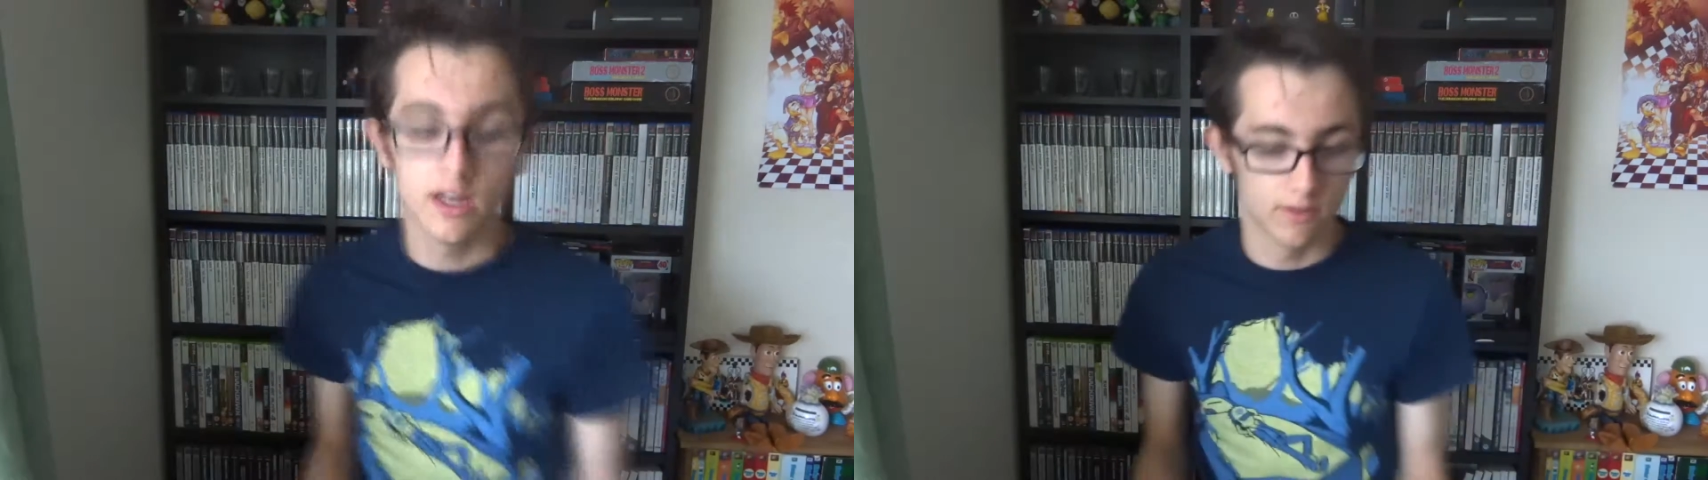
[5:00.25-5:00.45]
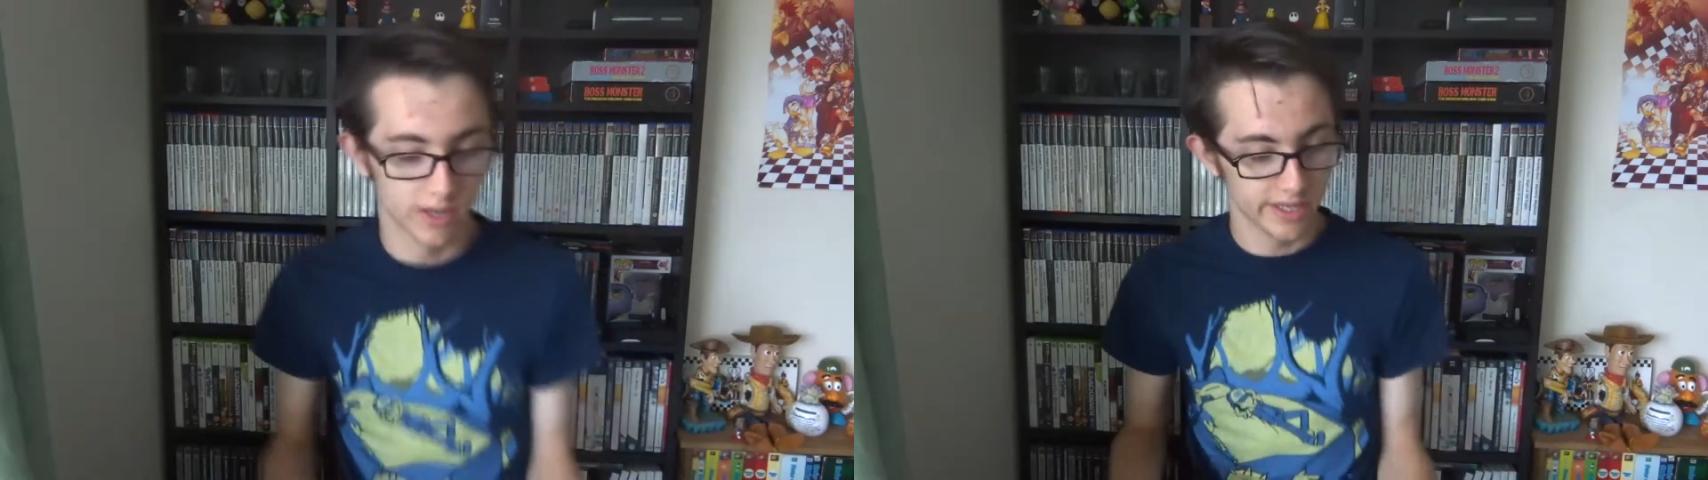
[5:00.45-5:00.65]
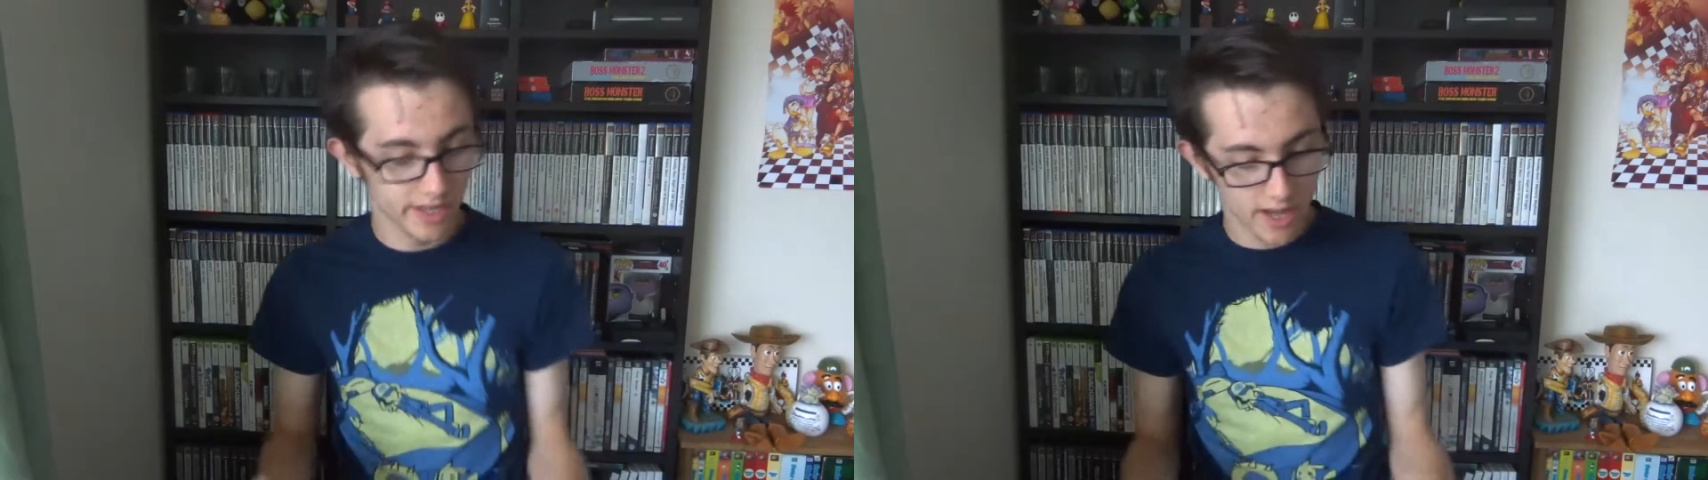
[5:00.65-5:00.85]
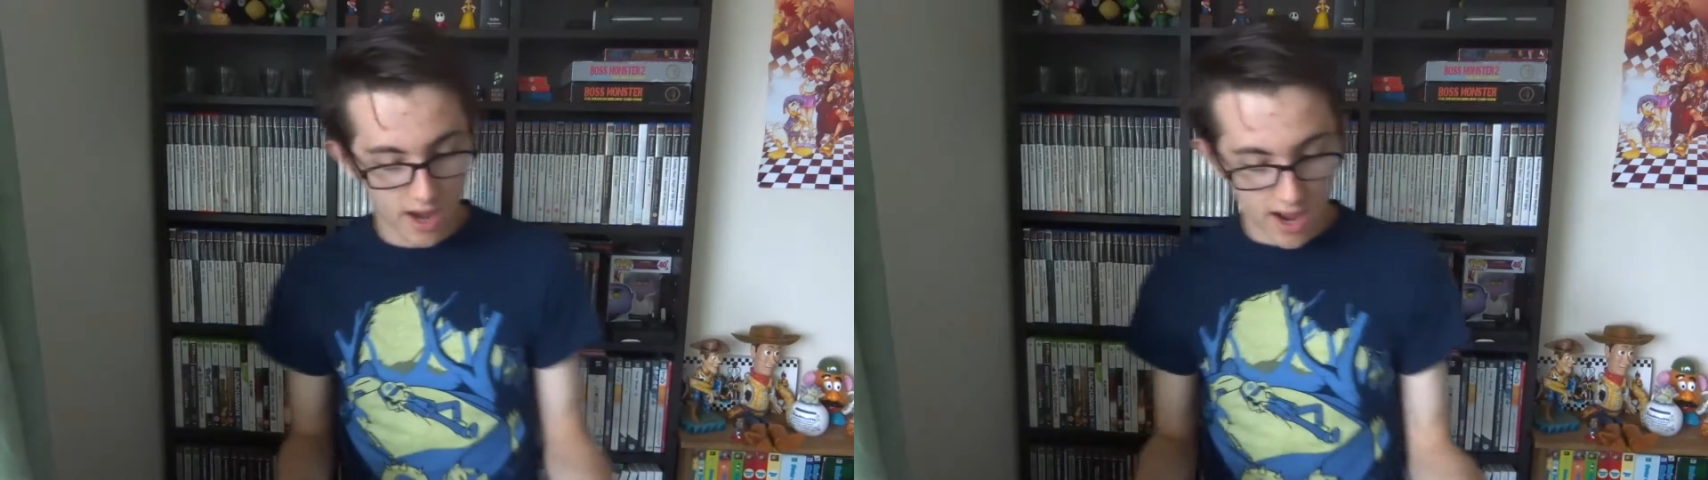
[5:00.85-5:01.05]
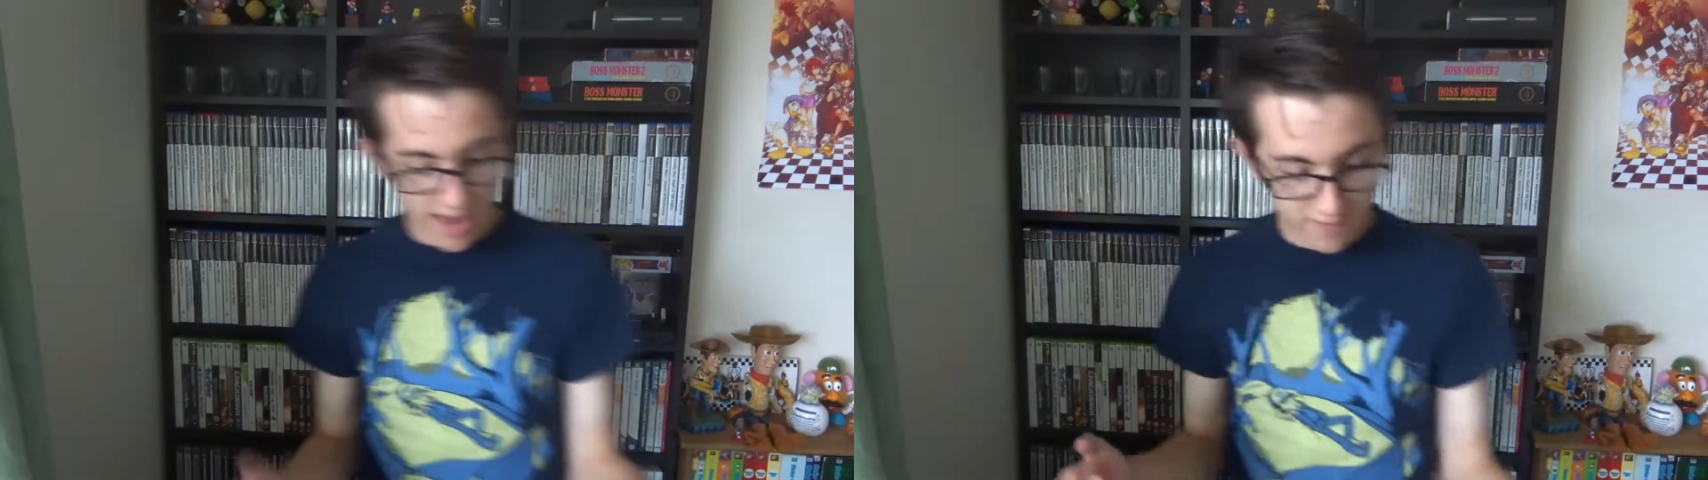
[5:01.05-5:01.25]
right?
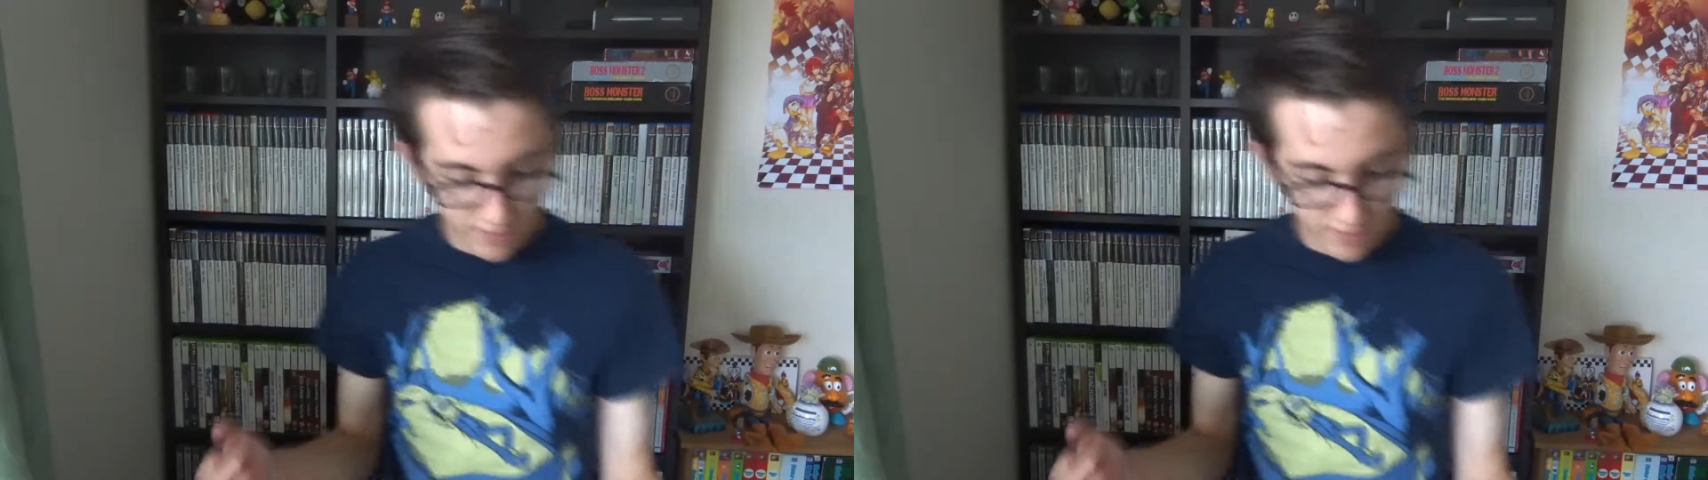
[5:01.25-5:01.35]
I have to